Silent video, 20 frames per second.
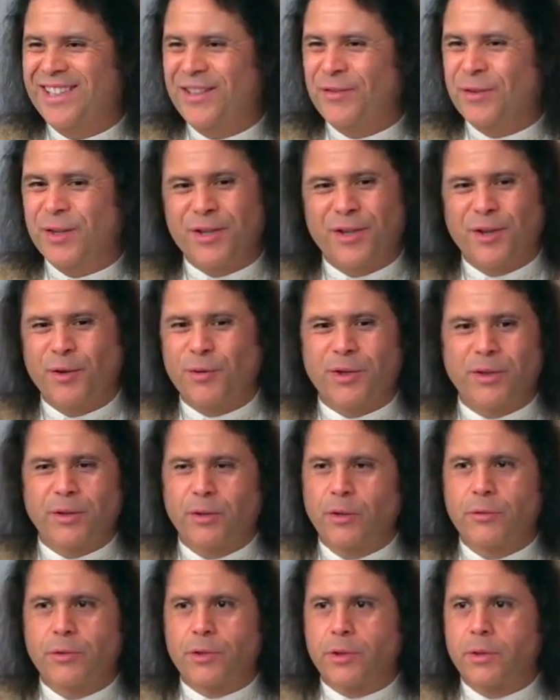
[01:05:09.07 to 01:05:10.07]
With no
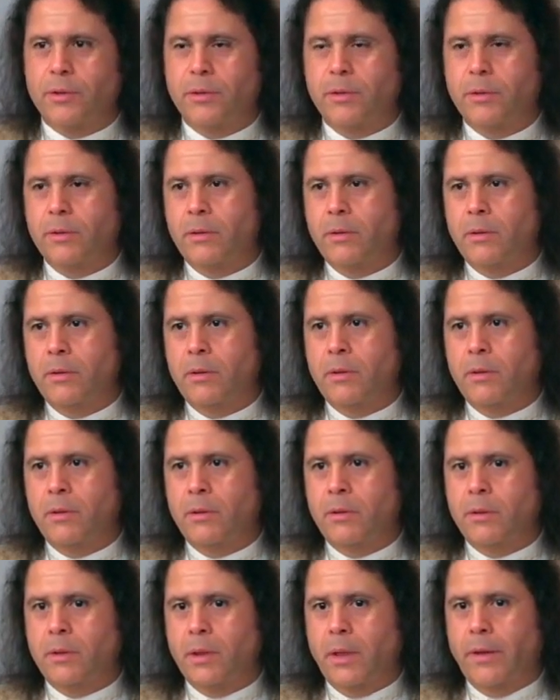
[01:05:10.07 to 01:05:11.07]
conclusion.
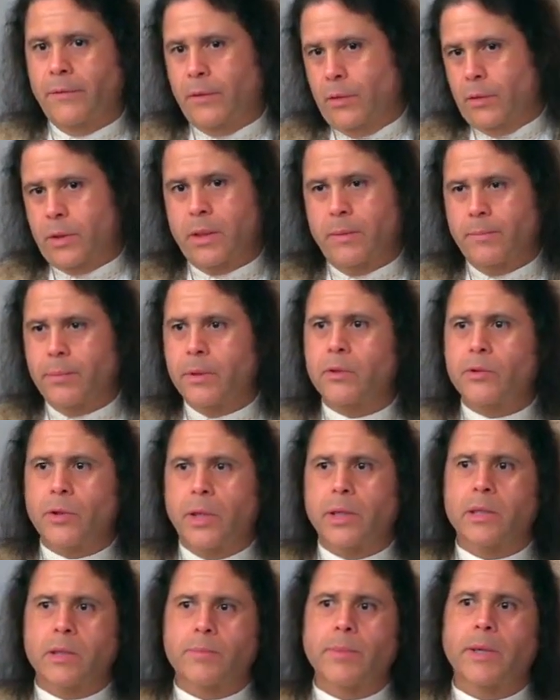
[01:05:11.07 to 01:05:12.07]
If you simply
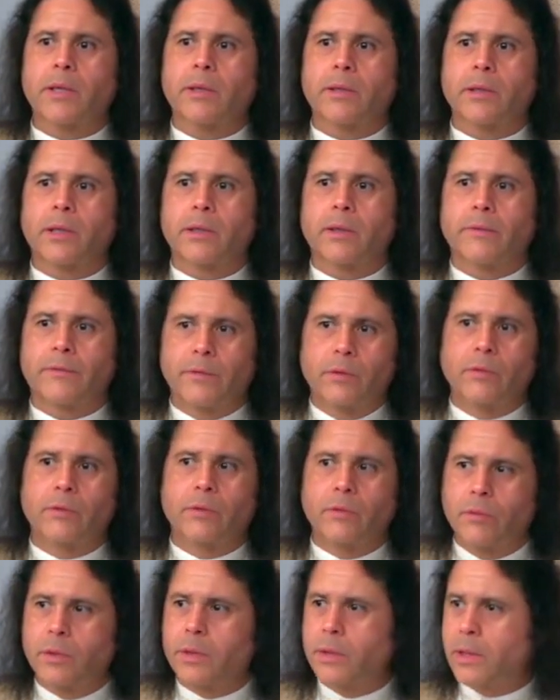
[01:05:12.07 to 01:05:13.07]
try to speculate, if you
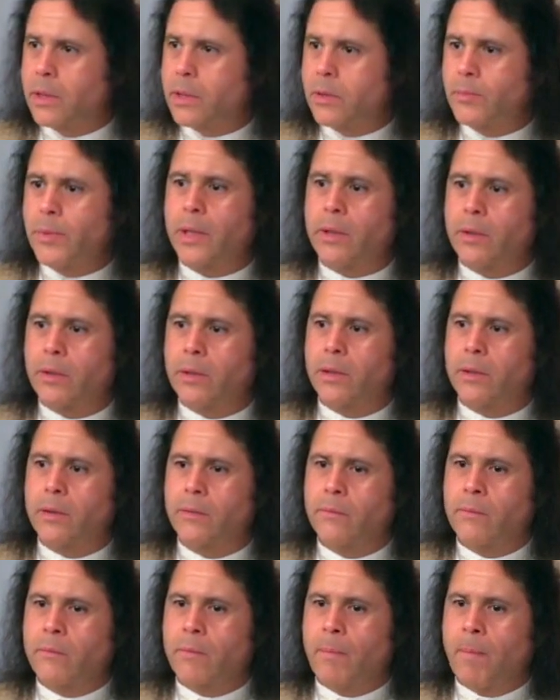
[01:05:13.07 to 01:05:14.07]
do indeed speculate.
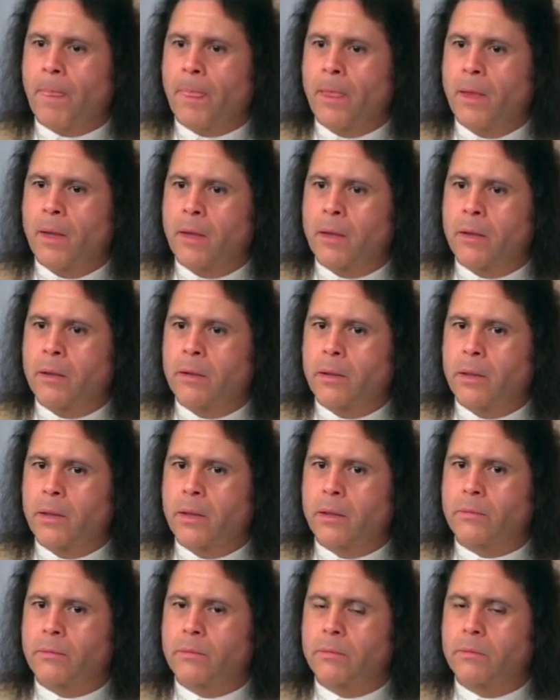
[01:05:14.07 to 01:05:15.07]

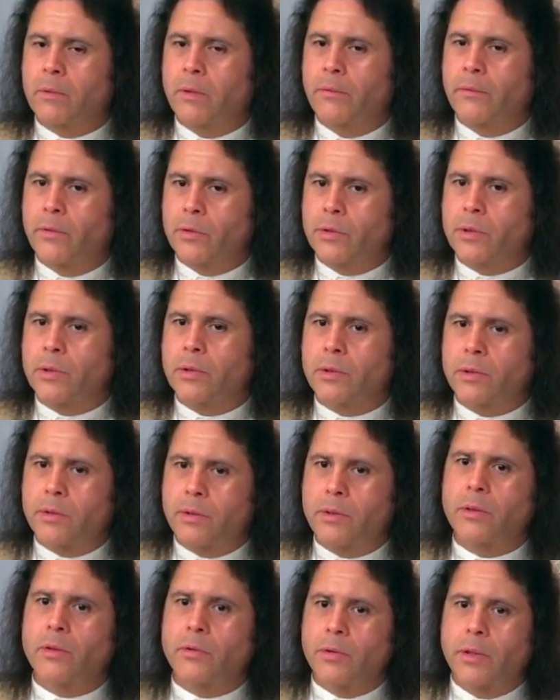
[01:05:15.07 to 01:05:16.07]

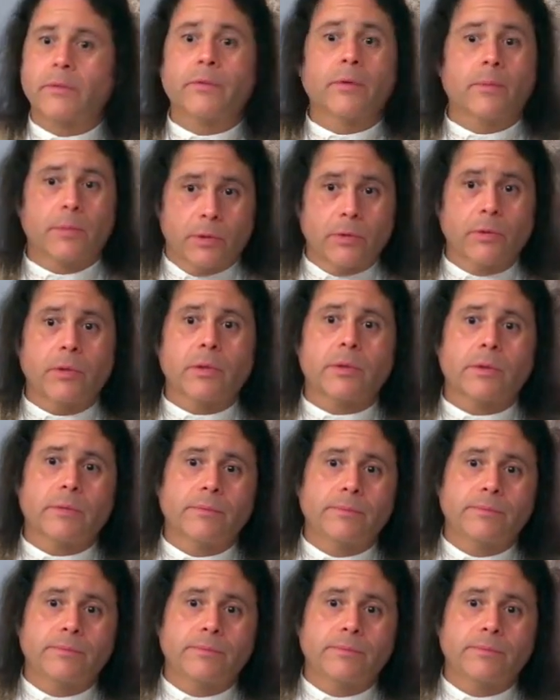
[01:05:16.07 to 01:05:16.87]
versus learning from a source.